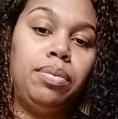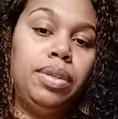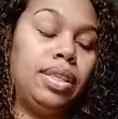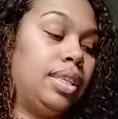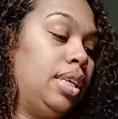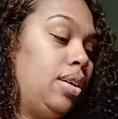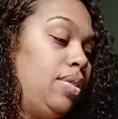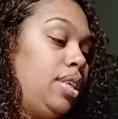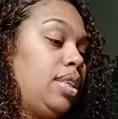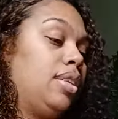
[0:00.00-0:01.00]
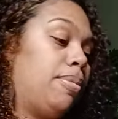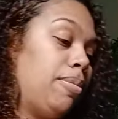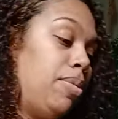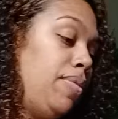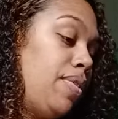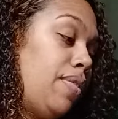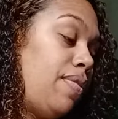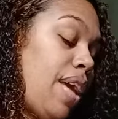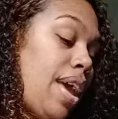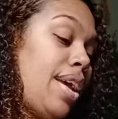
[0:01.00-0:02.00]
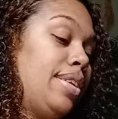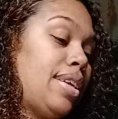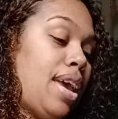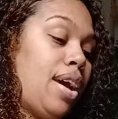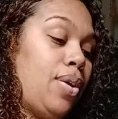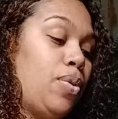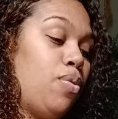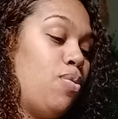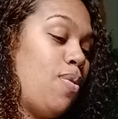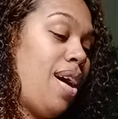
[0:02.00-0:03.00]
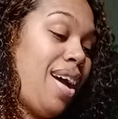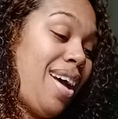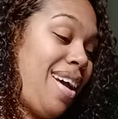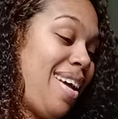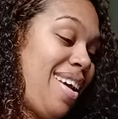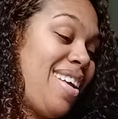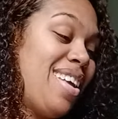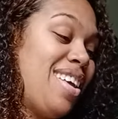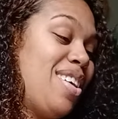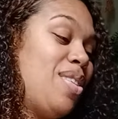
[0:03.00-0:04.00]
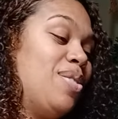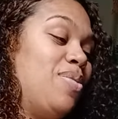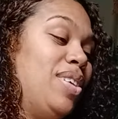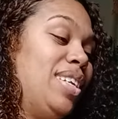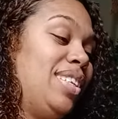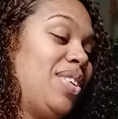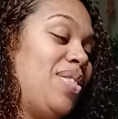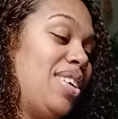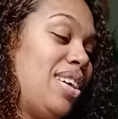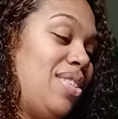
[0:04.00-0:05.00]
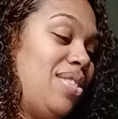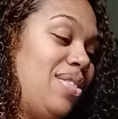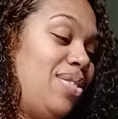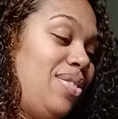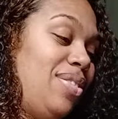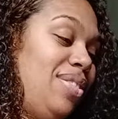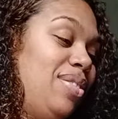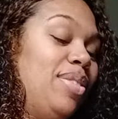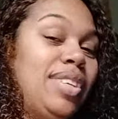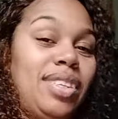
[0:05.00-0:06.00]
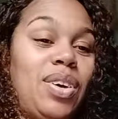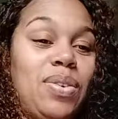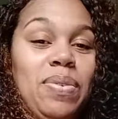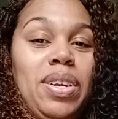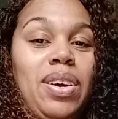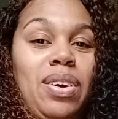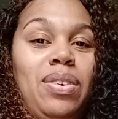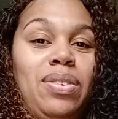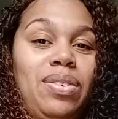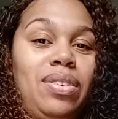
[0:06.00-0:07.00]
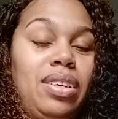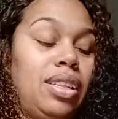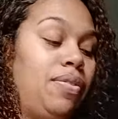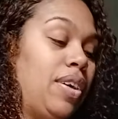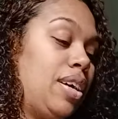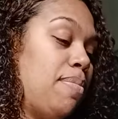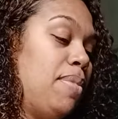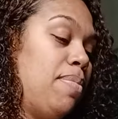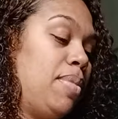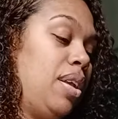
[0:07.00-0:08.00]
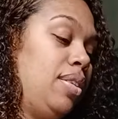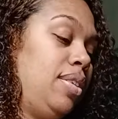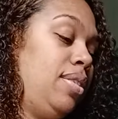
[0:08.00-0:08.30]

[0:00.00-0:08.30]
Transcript: What's the T on this? Because, baby, we're going to find out why. What is going on? What's going on? Clarify commitment.